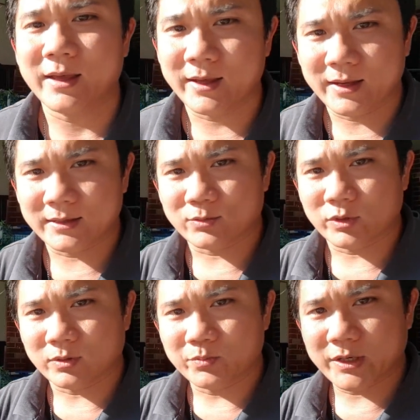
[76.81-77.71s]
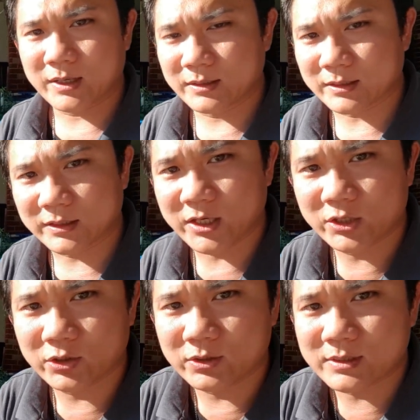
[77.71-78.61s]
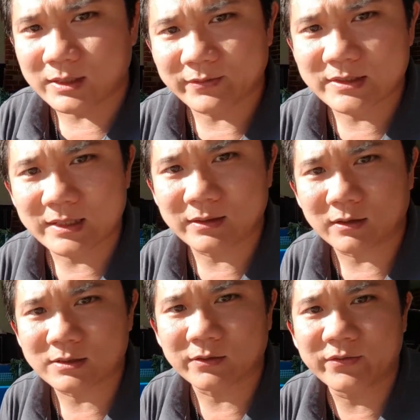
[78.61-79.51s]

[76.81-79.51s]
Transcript: It will burn the tissues. I've seen lots of